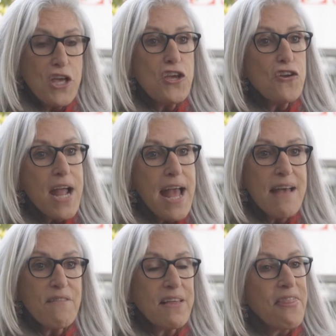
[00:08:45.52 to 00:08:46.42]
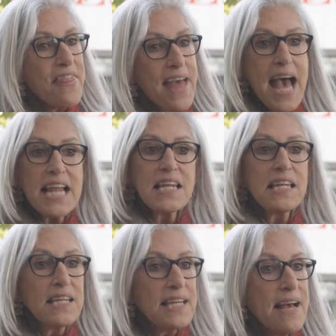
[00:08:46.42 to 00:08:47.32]
You're having that
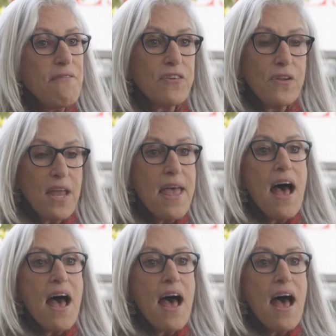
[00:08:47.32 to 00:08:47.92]
level